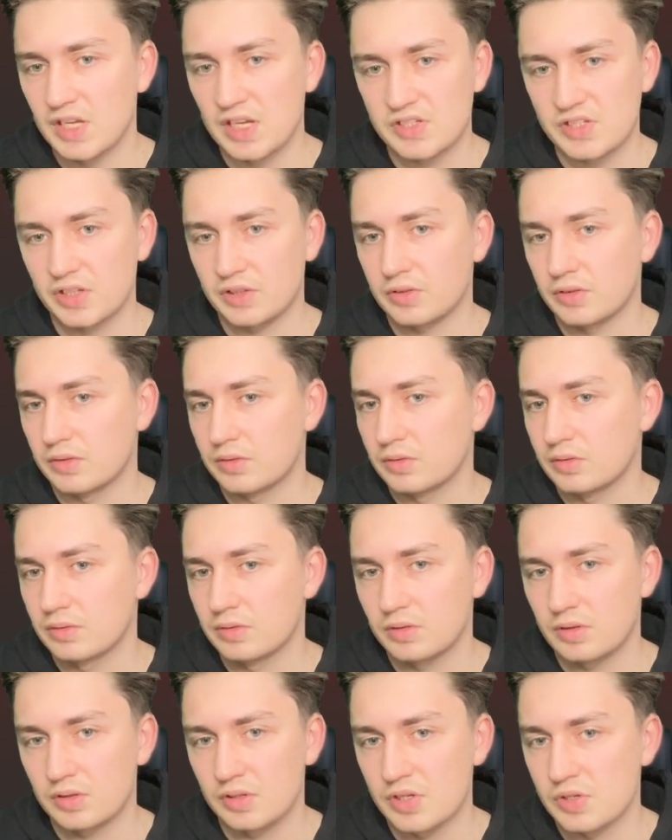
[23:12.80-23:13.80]
That's it.
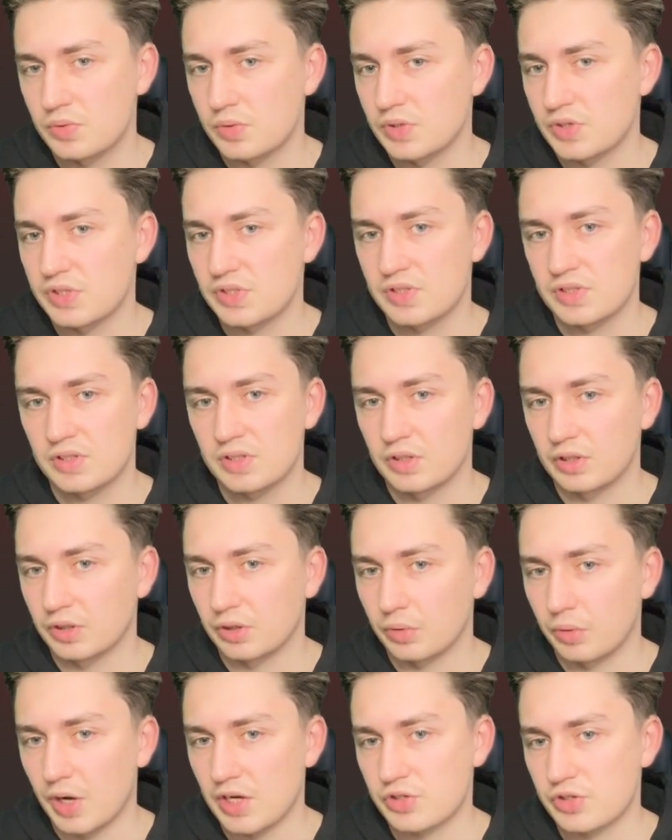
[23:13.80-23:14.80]
This was a
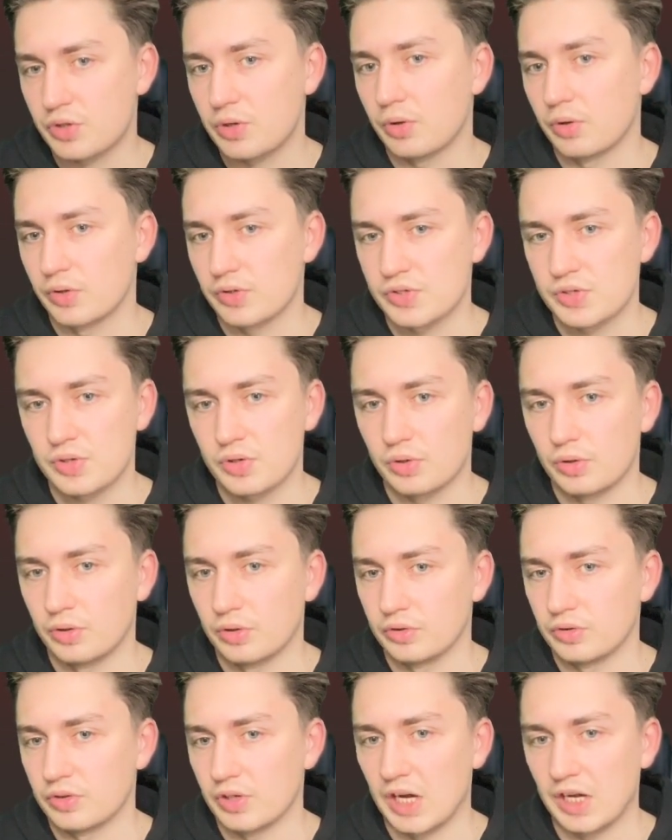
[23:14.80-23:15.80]
crash course
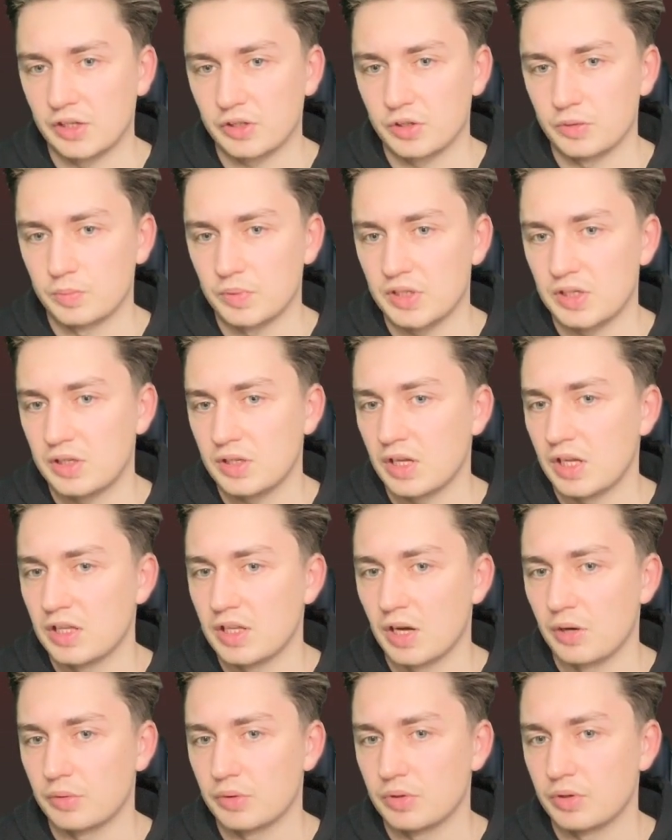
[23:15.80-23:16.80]
on the IQP,
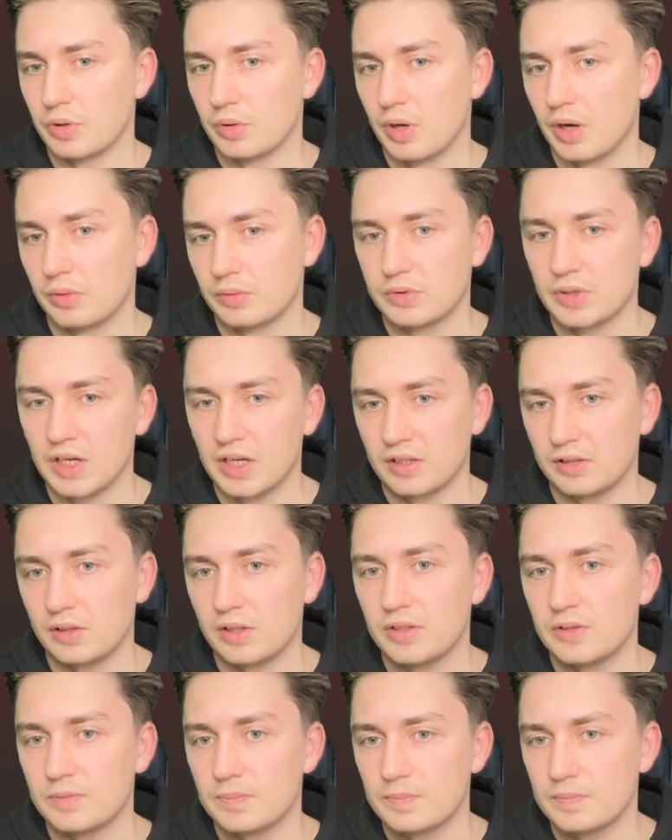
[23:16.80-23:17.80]
and now you know how to
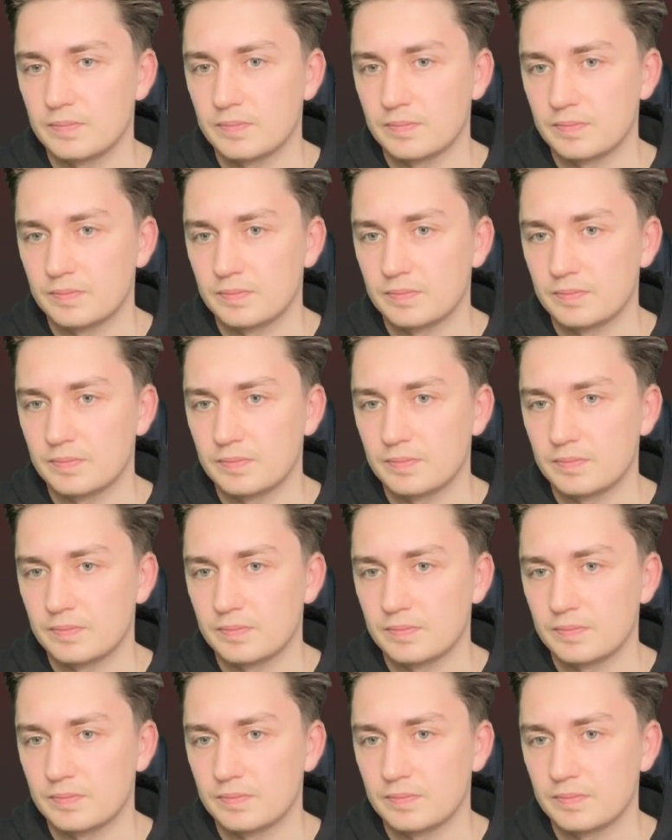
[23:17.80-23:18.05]
handle it.